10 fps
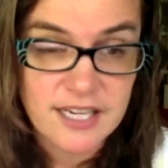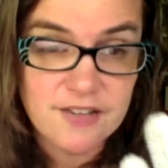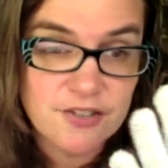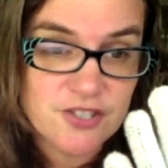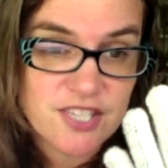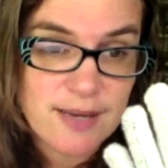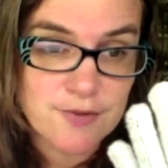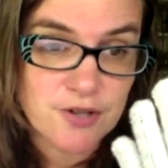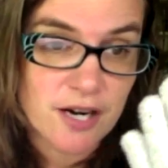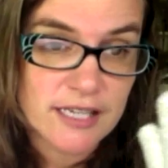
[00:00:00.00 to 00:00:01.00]
And if you just keep
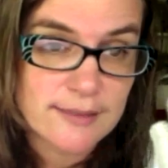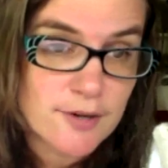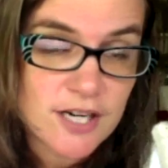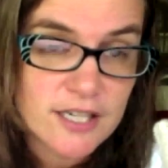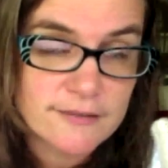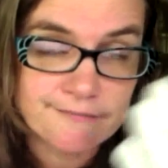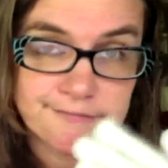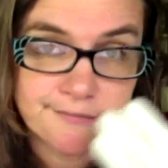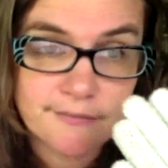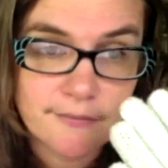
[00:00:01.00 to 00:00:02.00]
trying them on,
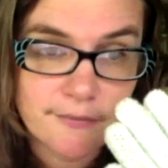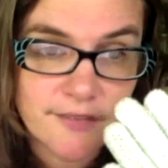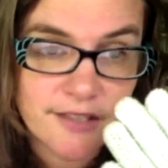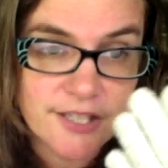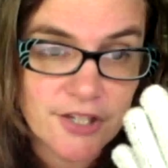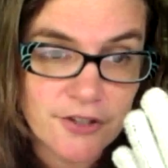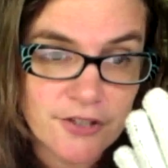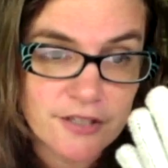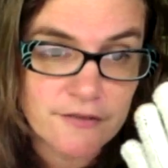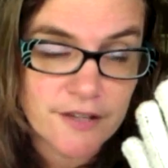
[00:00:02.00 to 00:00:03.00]
you know, you
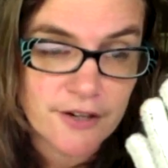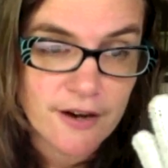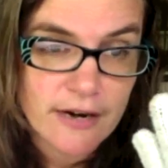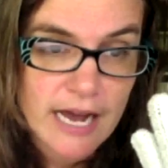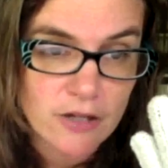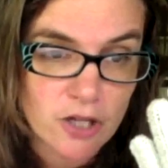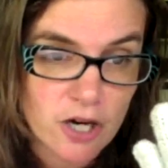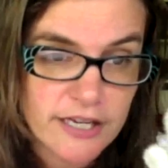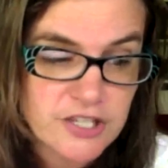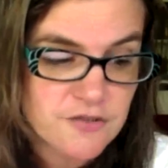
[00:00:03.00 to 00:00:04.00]
can figure out how
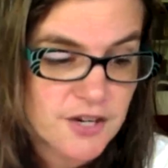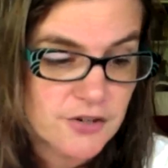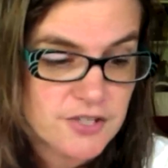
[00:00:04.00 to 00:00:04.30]
long each finger